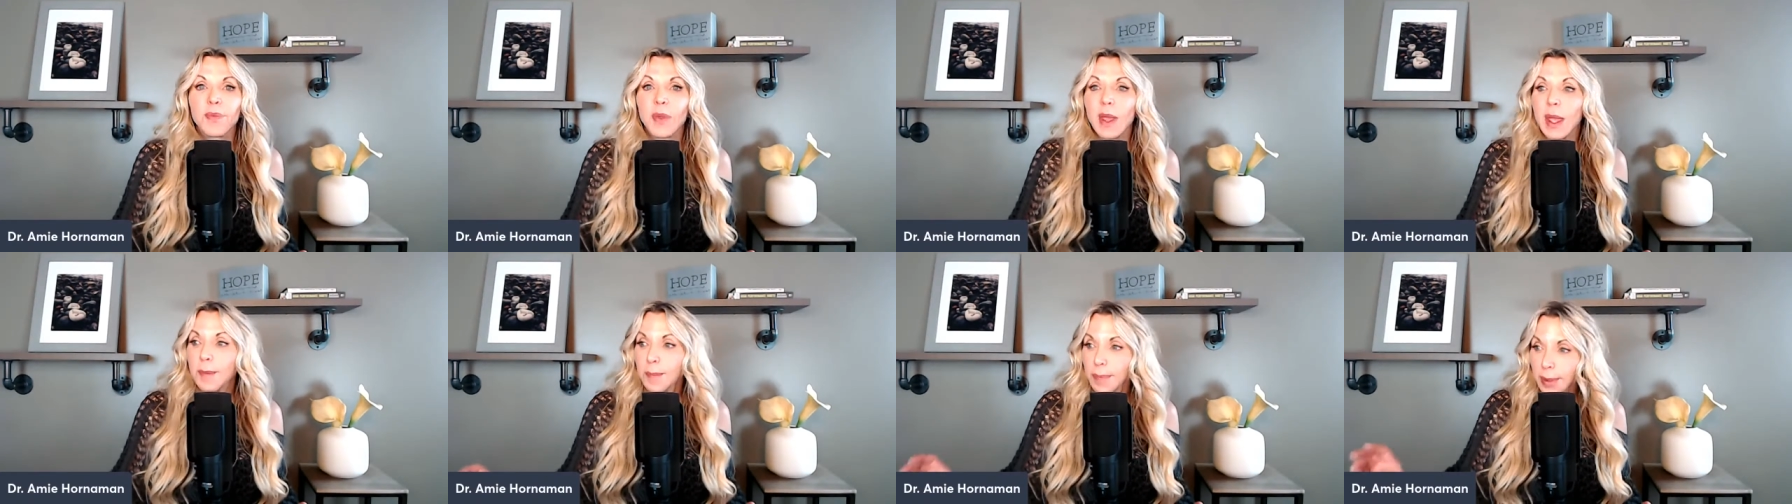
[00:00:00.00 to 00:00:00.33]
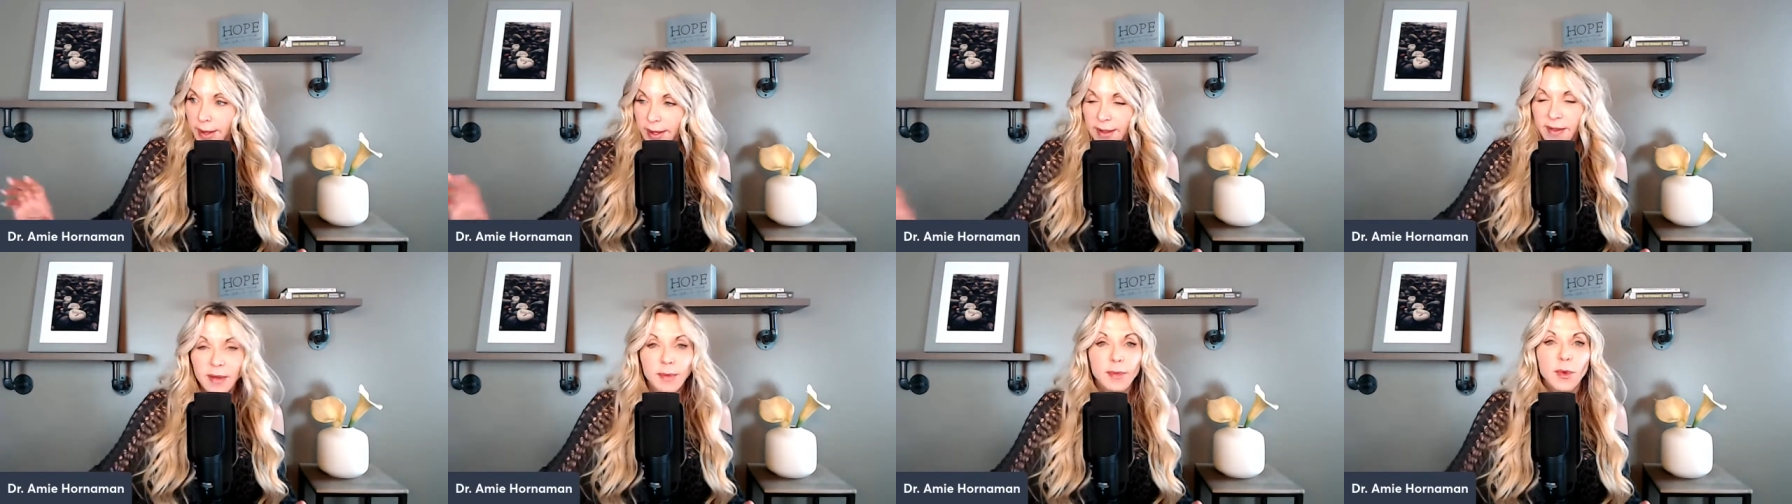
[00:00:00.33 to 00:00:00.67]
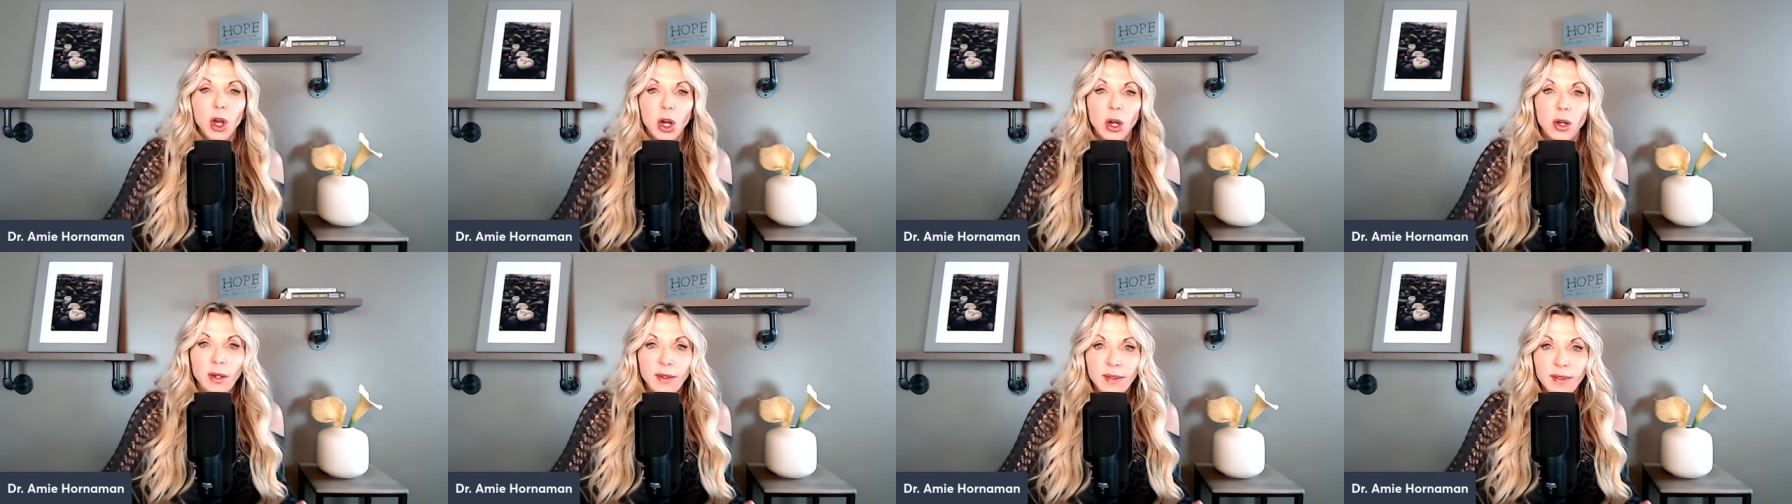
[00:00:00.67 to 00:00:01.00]
and play some
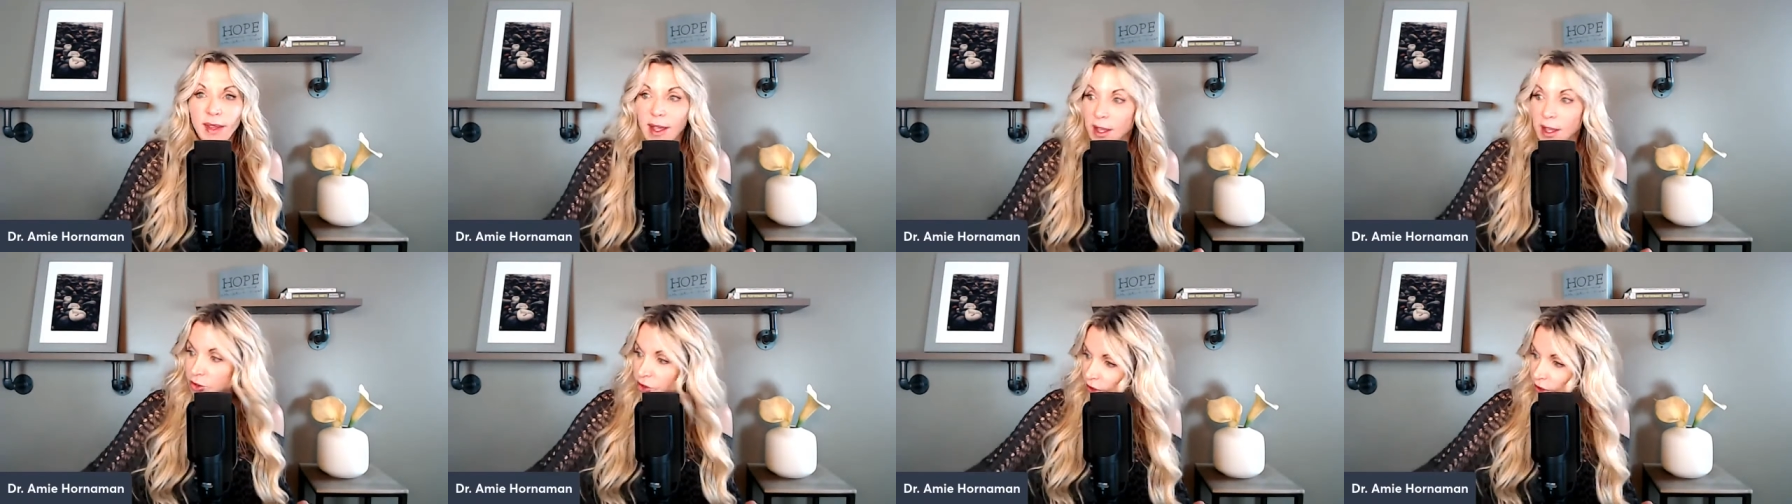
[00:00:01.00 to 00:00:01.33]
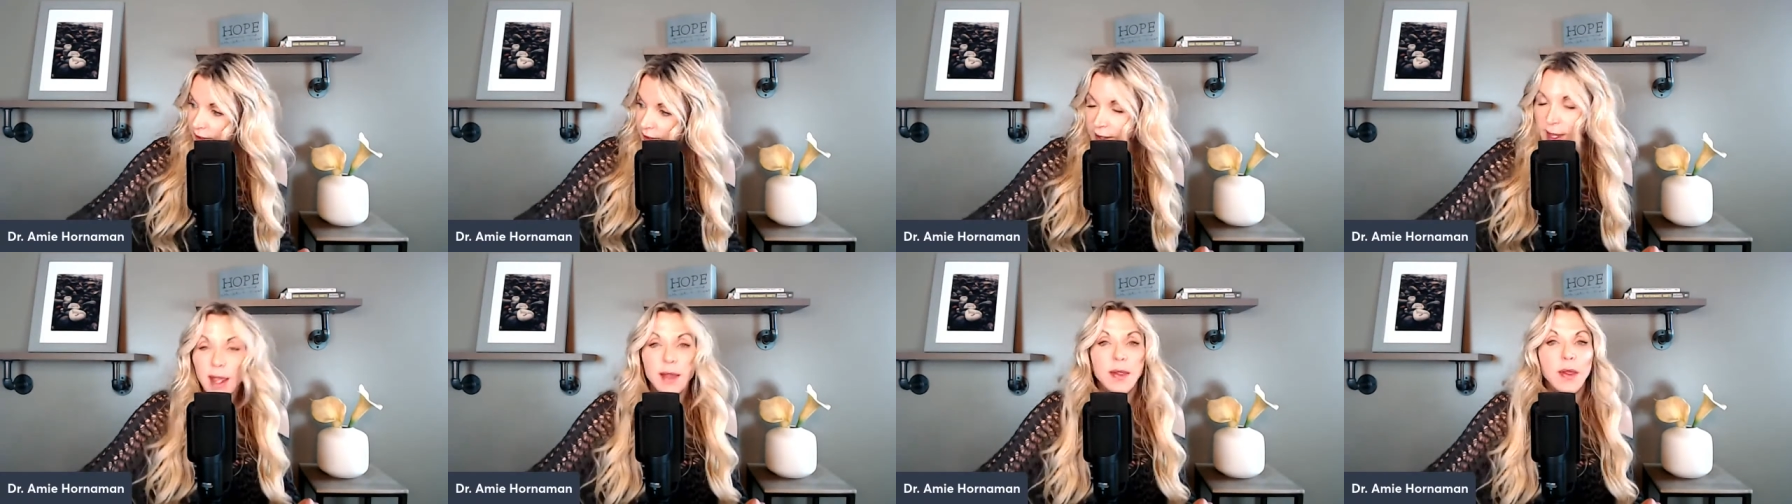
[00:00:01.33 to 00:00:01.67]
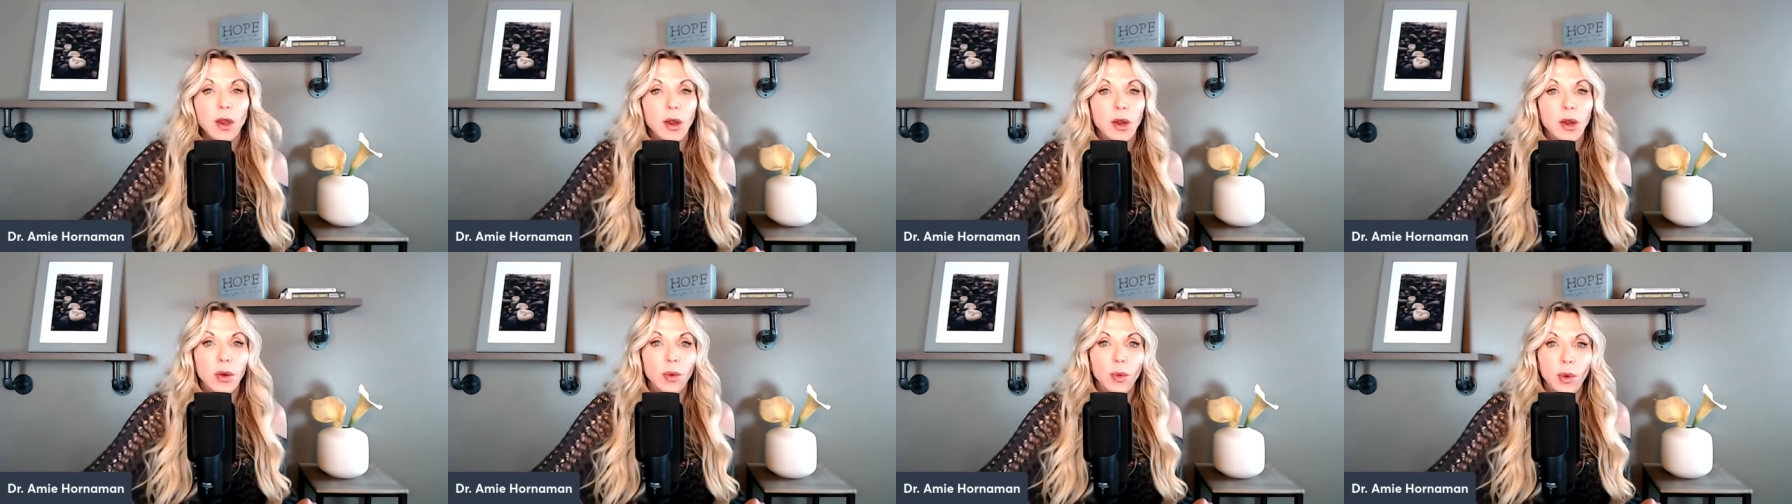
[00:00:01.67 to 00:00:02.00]
cards and just stay
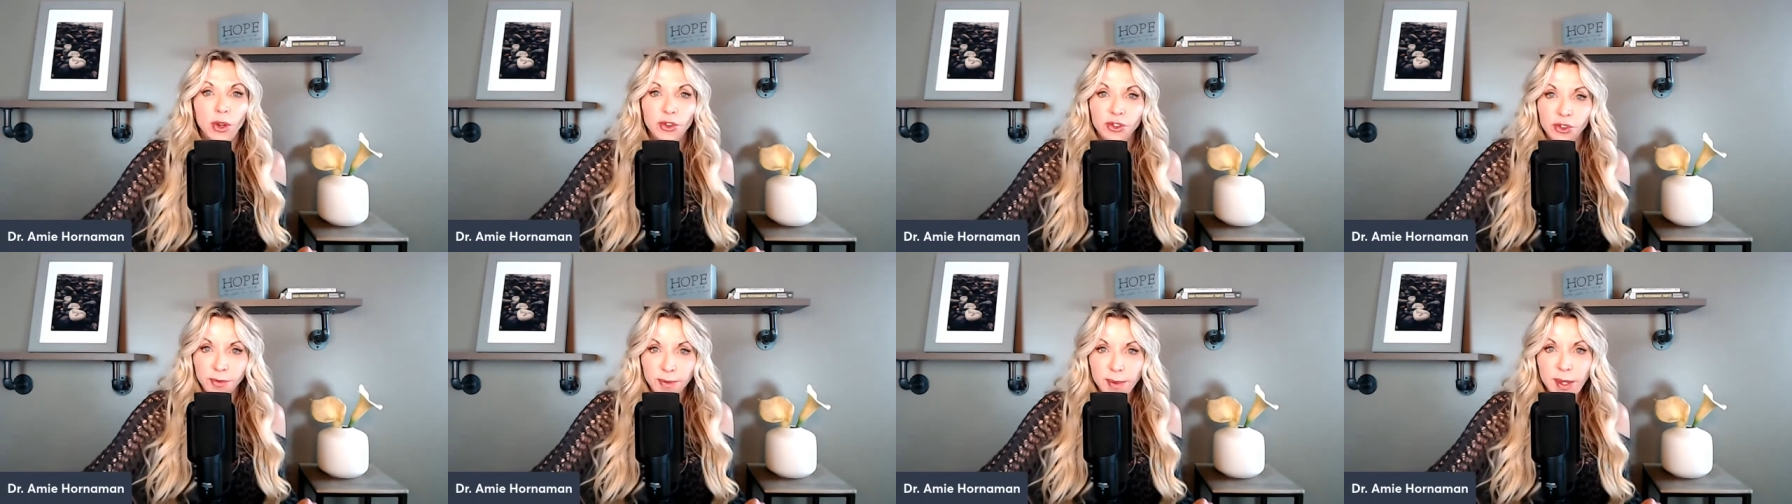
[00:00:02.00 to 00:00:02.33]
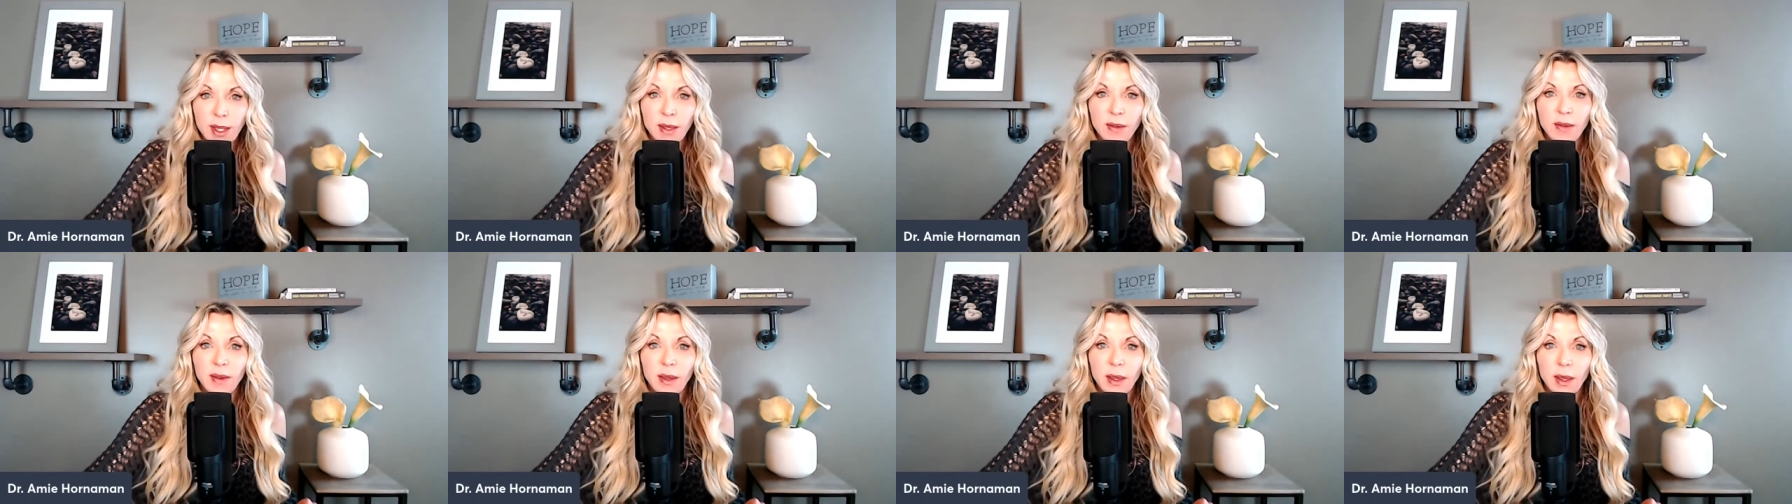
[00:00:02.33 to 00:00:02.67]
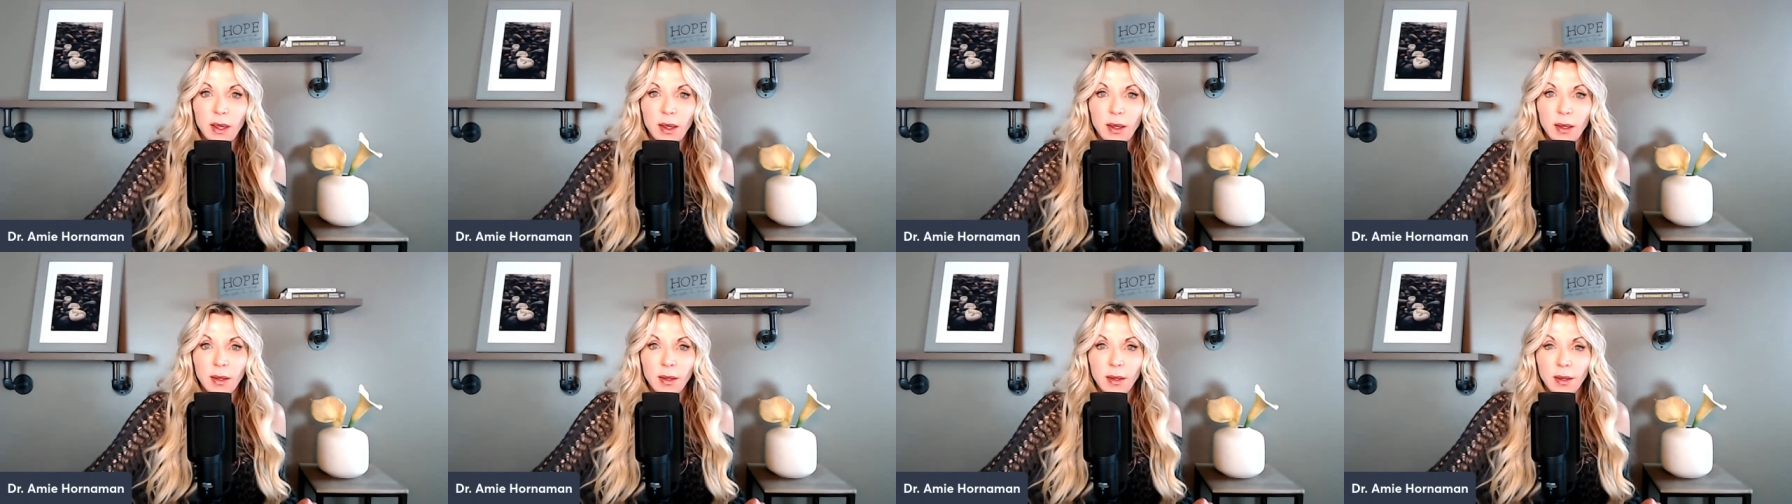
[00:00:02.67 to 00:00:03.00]
there, watch some TV,